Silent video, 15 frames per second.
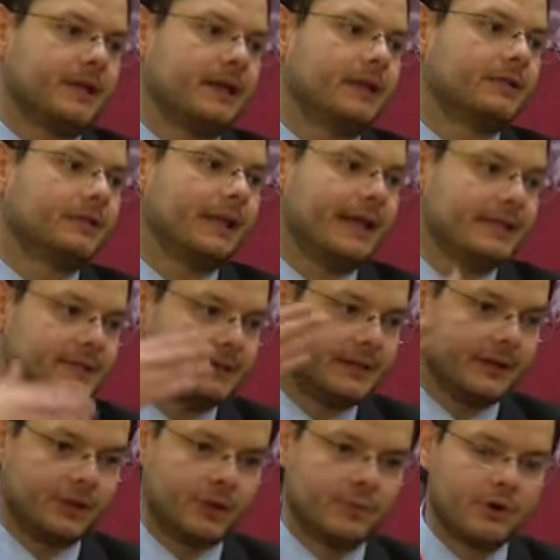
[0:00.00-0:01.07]
and unless
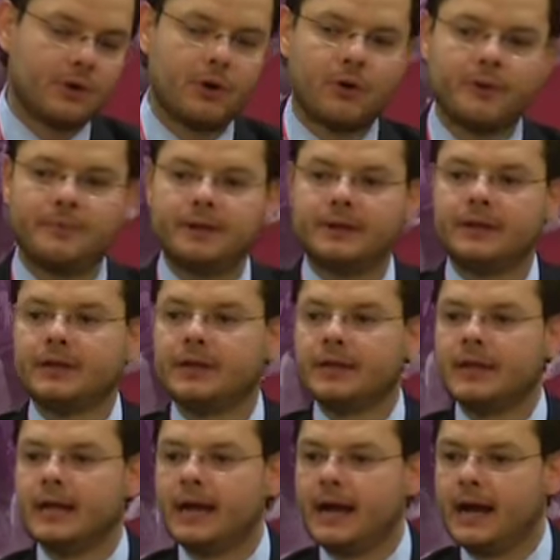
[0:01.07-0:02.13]
the Cuban government
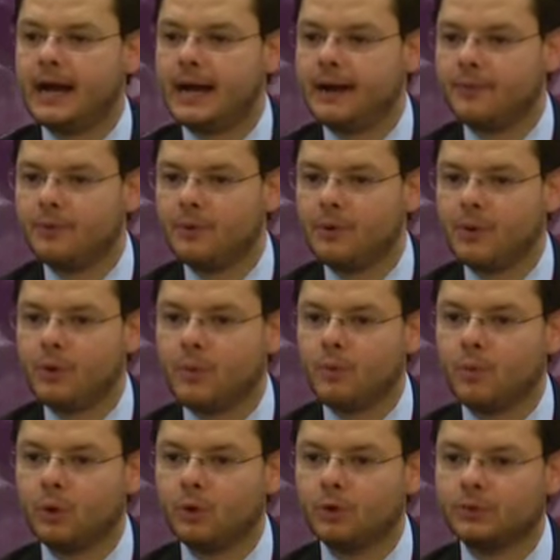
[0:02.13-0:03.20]

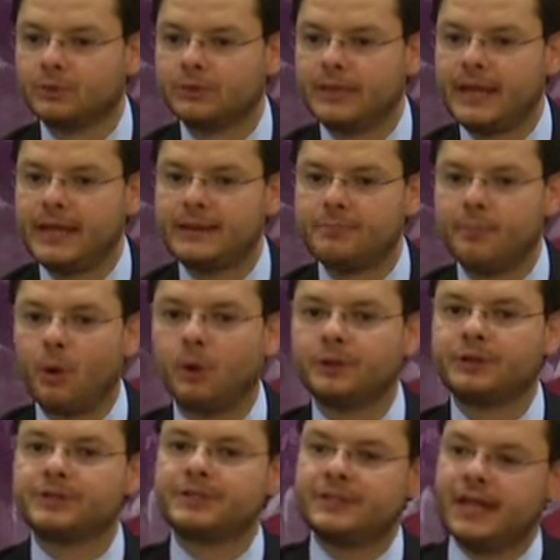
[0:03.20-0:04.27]
will take
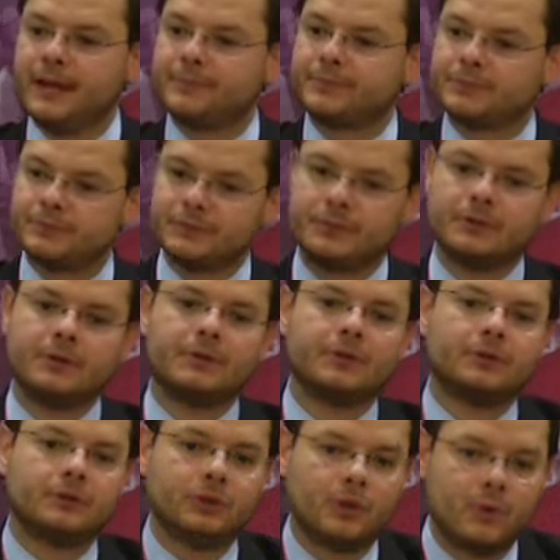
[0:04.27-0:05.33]
bolder steps
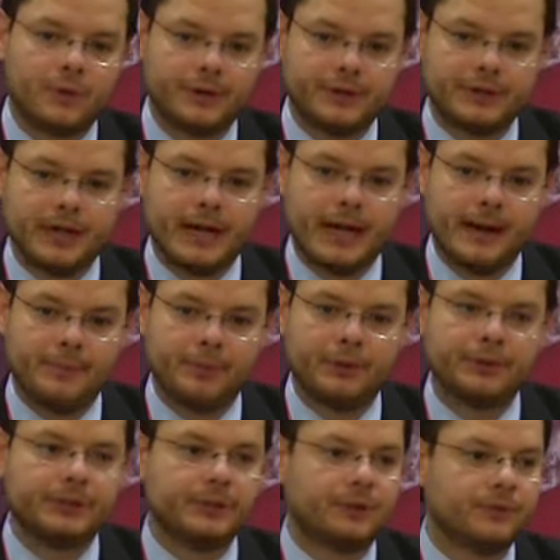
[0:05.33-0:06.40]
toward
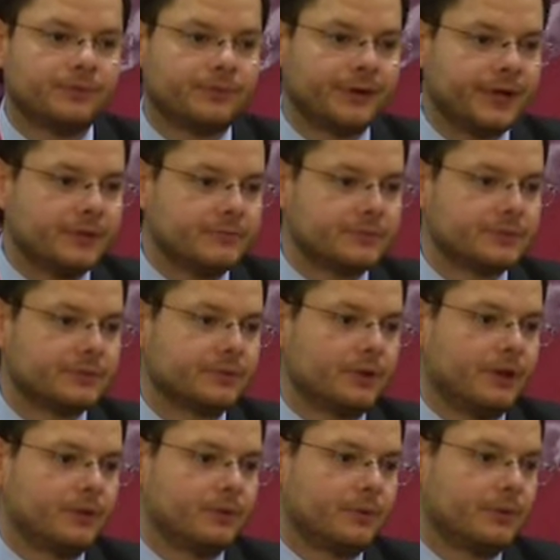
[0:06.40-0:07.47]
political freedoms,
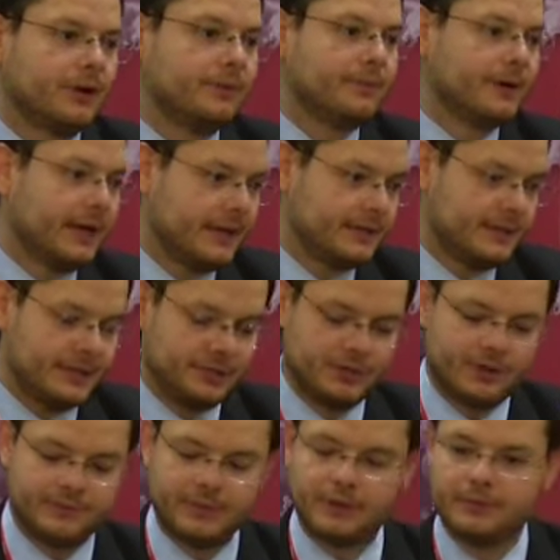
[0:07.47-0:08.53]
toward
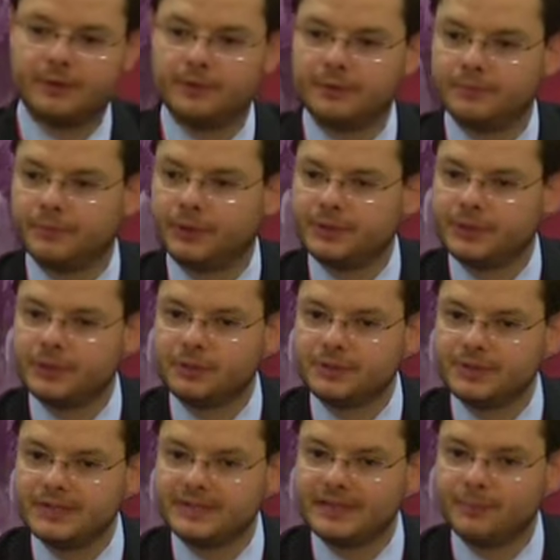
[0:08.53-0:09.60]
liberalization of the political
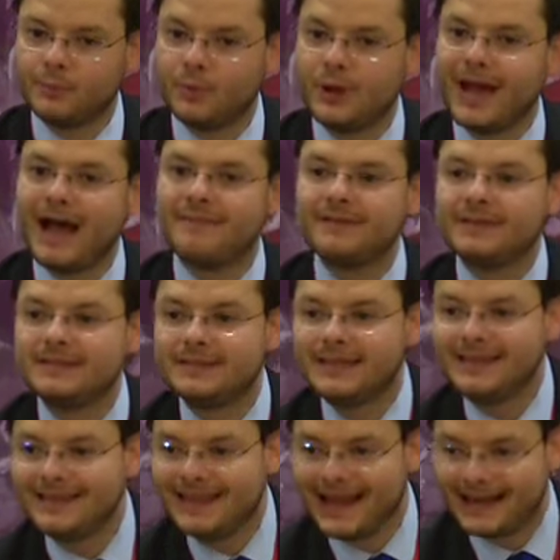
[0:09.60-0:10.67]
system. We haven't
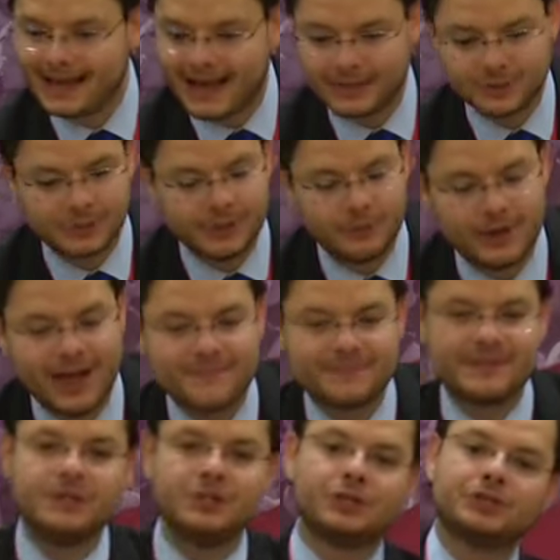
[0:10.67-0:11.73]
seen that. Actually, we have
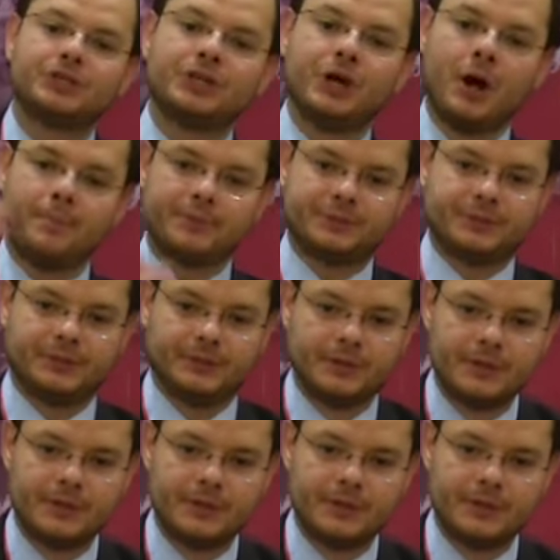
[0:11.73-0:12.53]
seen just the opposite.